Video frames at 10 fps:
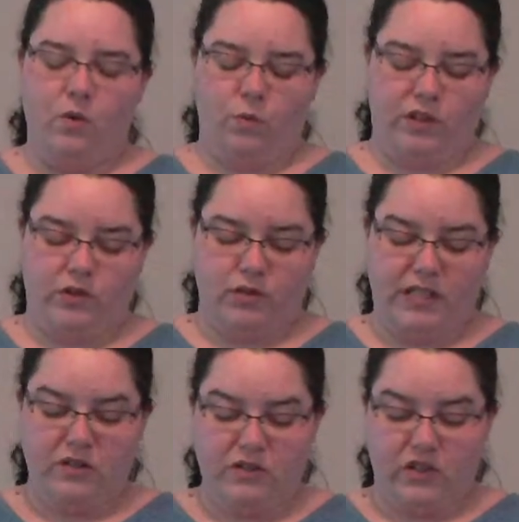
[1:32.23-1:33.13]
When the
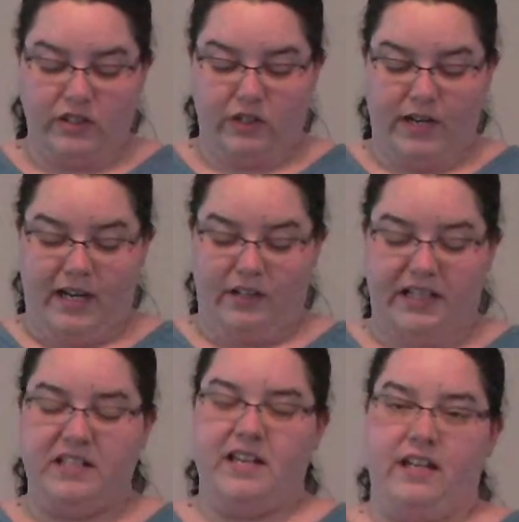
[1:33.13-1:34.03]
tornado is on the ground, it
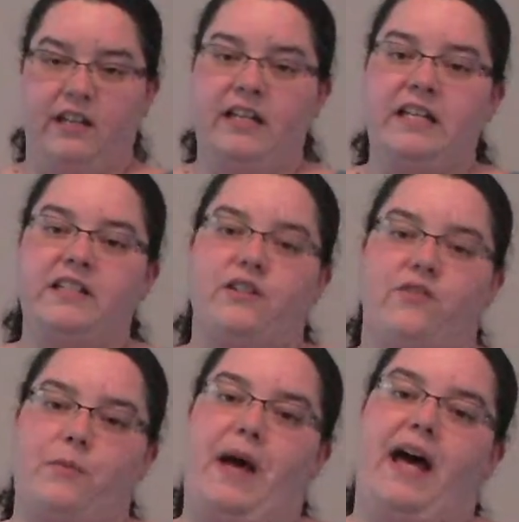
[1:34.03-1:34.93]
can take
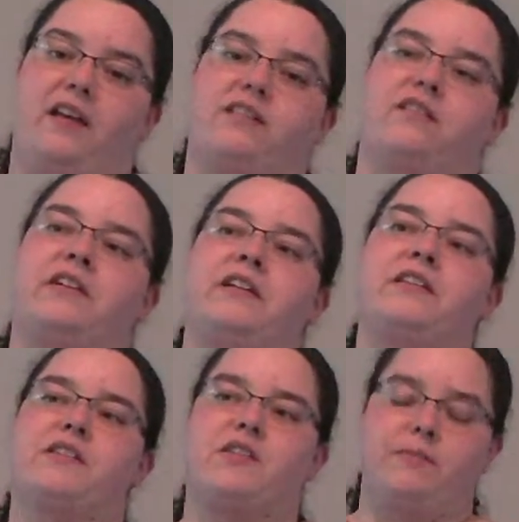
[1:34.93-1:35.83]
different paths.
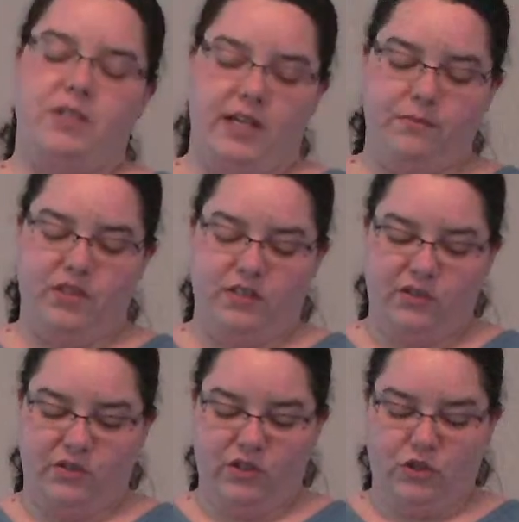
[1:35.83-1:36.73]
Sometimes it
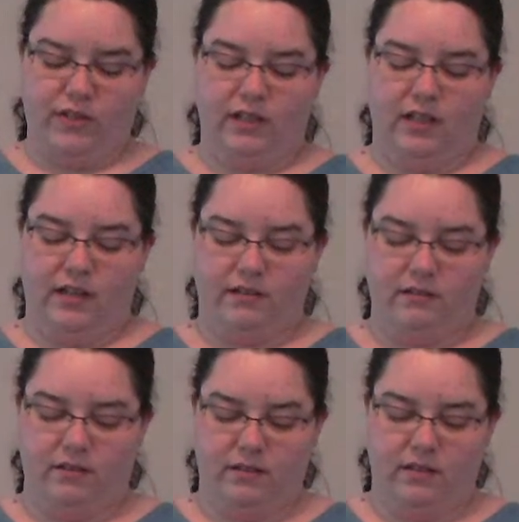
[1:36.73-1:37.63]
goes in a straight line
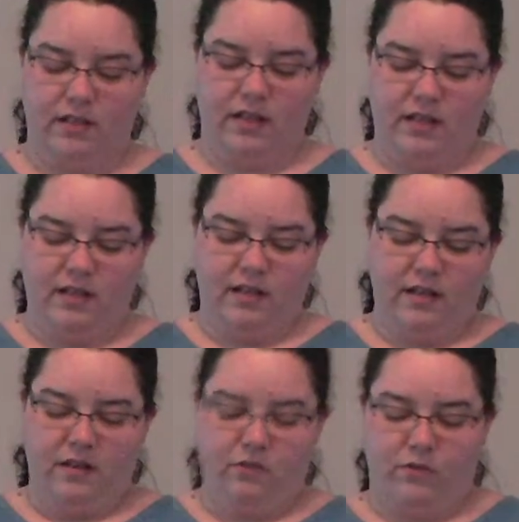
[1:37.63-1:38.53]

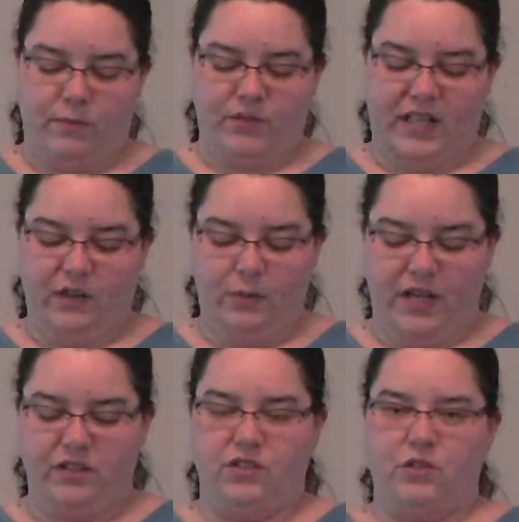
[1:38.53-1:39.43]
from
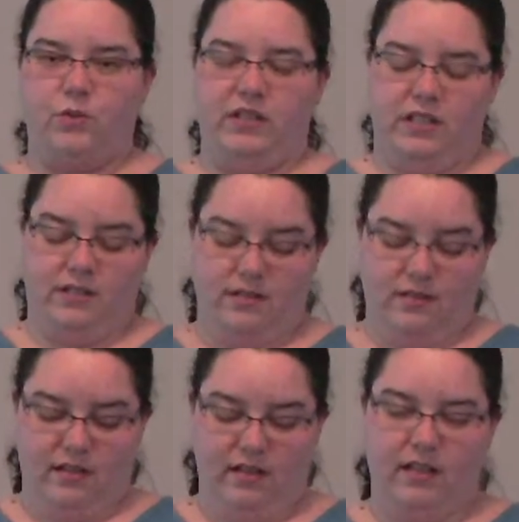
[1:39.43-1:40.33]
southwest to
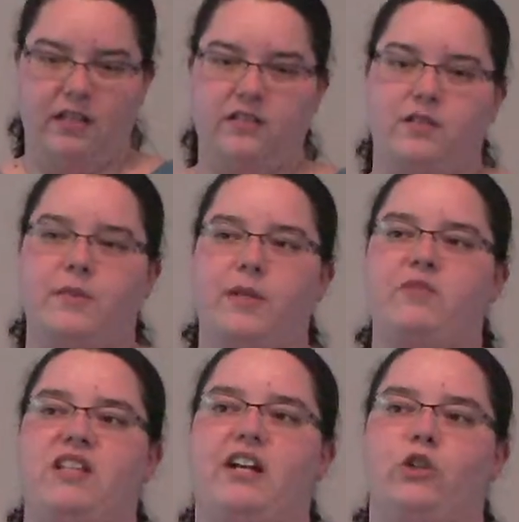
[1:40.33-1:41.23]
northeast.
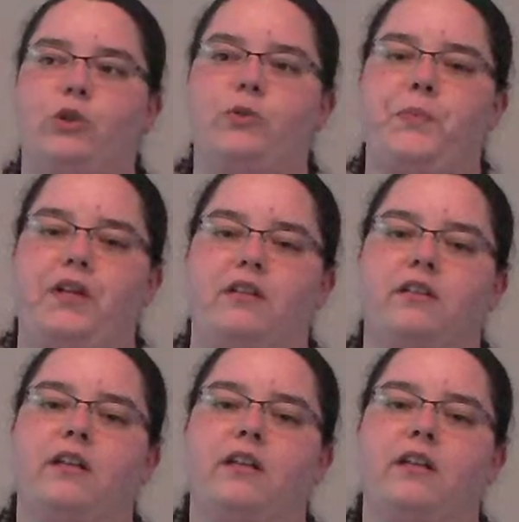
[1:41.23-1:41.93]
Sometimes they are looping,